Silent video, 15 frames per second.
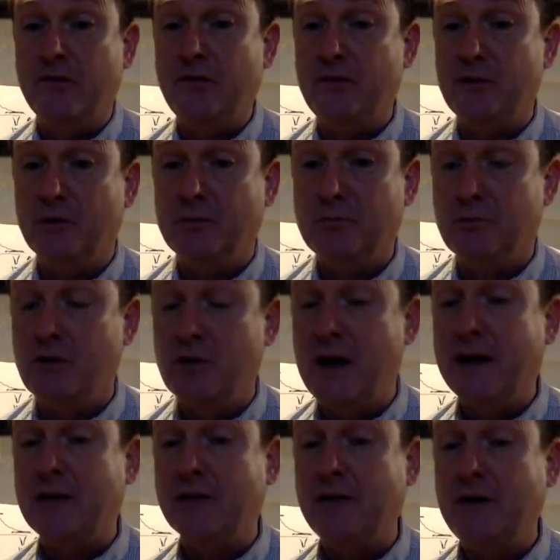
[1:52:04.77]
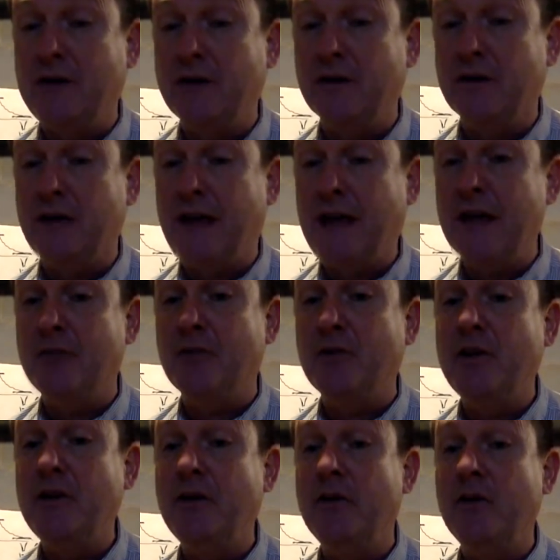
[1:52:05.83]
you're likely to heavily
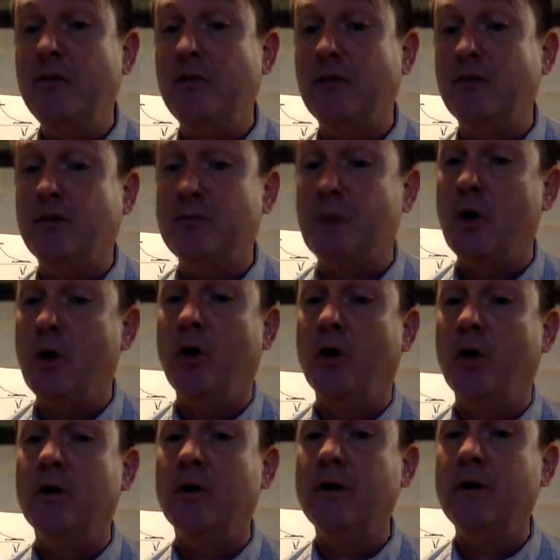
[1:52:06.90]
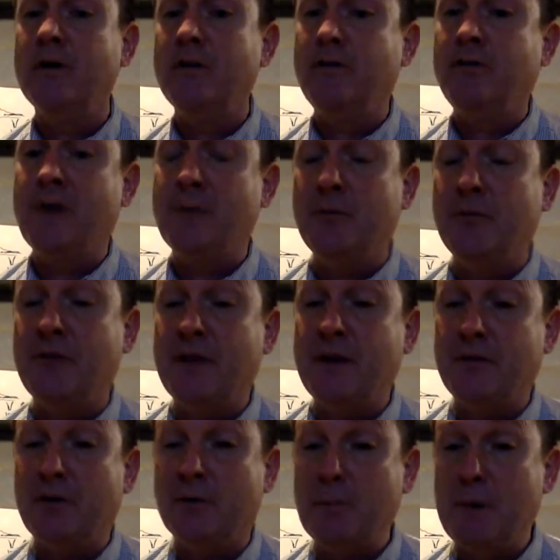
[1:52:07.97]
use a small subset of
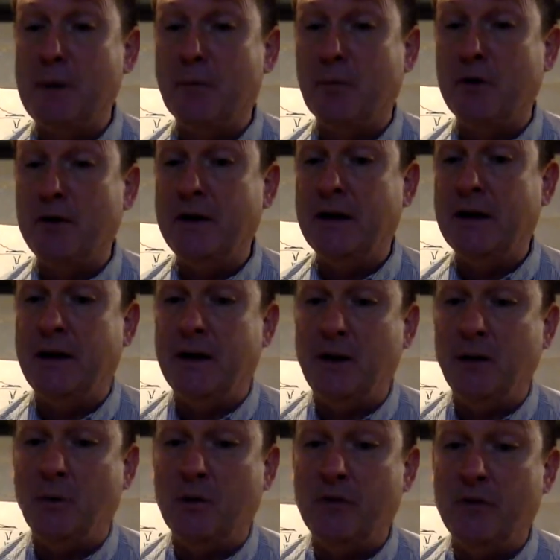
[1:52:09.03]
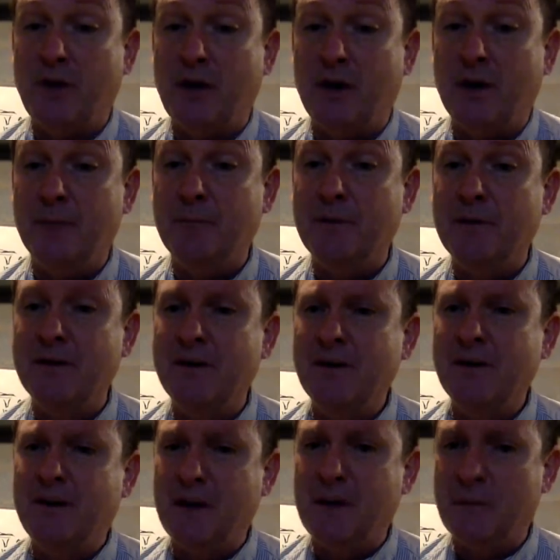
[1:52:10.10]
your memory at any one time,
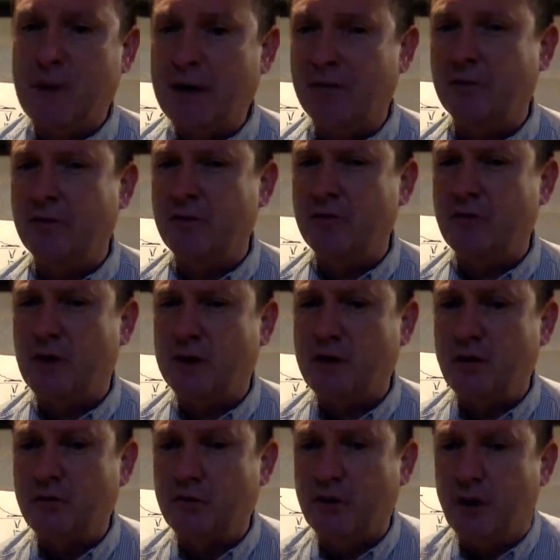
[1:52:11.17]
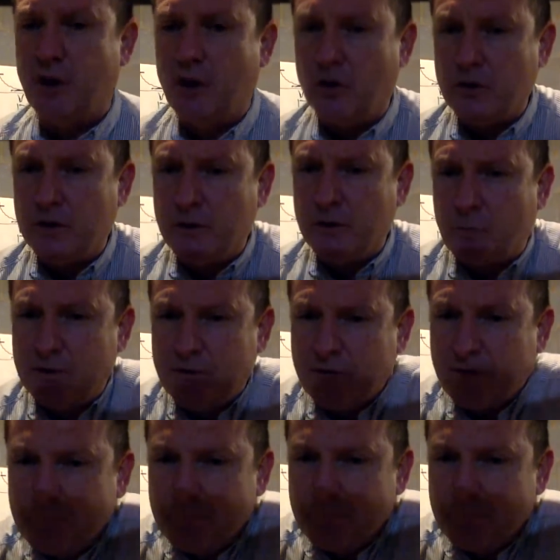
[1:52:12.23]
again, rather than trying to use it all at once.